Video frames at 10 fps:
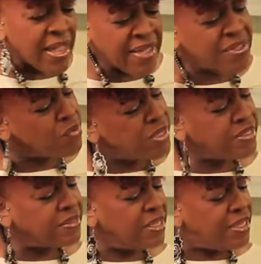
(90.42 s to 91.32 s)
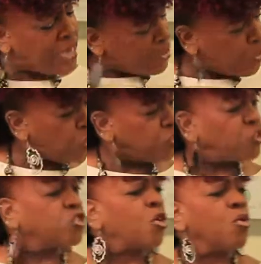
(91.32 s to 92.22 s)
And there was a neighborhood
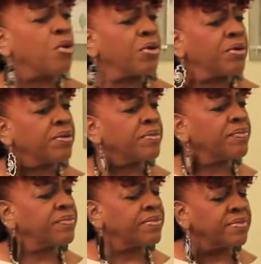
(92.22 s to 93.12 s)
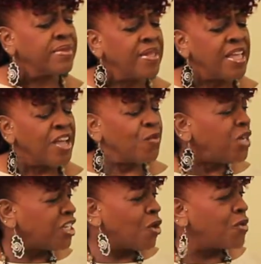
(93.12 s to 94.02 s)
store. And
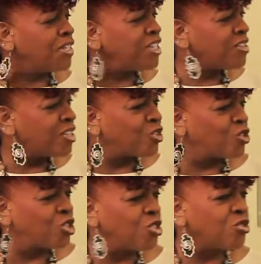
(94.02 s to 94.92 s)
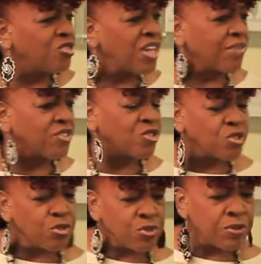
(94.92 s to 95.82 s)
we'd go in there as children after
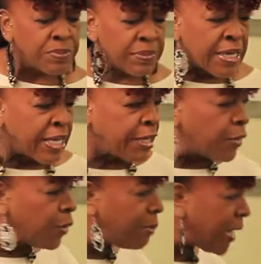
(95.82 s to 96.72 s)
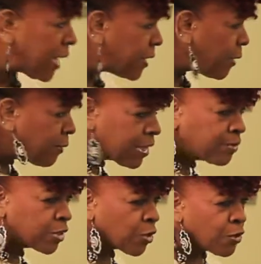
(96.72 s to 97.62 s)
school, and the old man, they
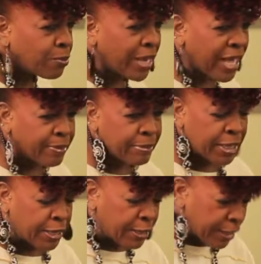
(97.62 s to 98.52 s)
ran was an old black man.